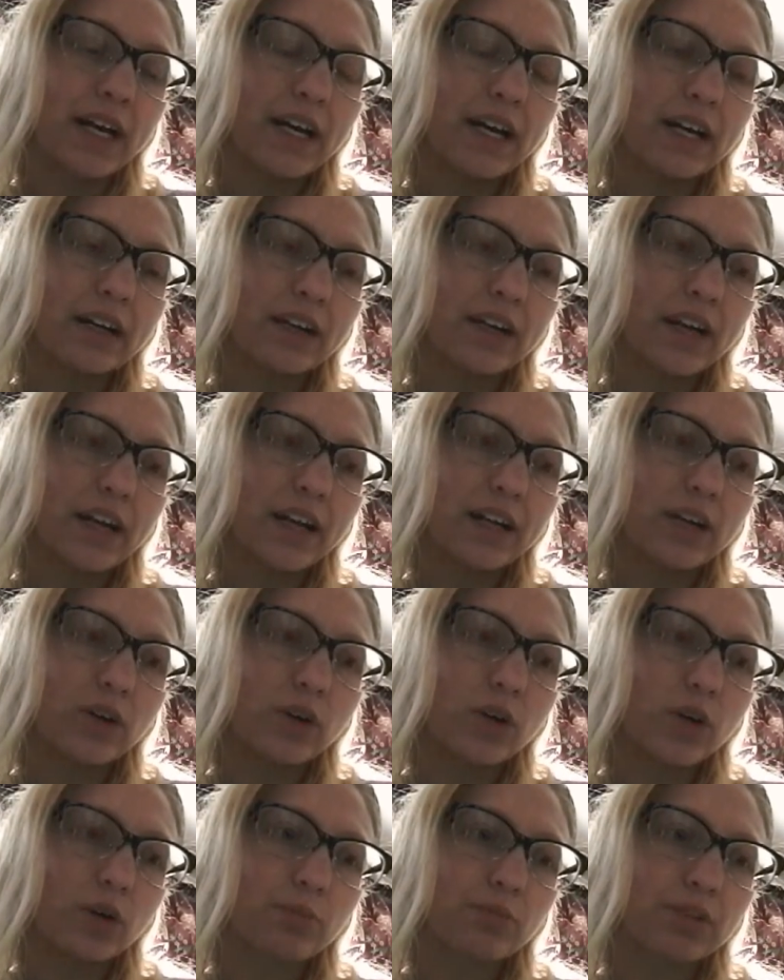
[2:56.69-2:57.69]
and
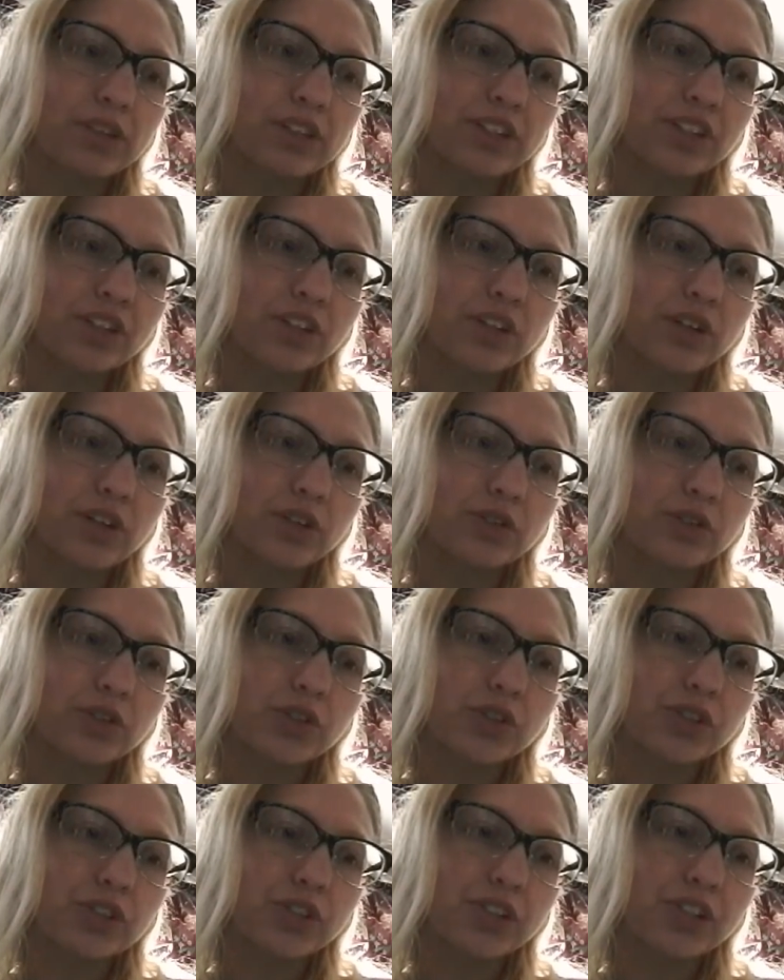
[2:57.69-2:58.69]
a corporate
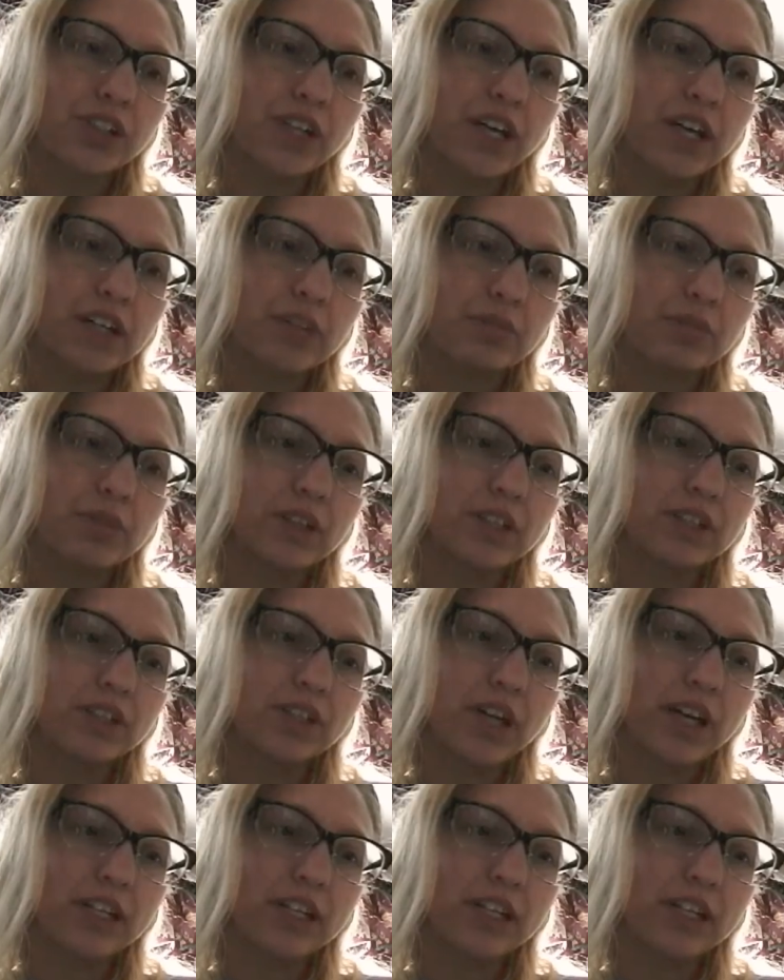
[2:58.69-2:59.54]
disclosure statement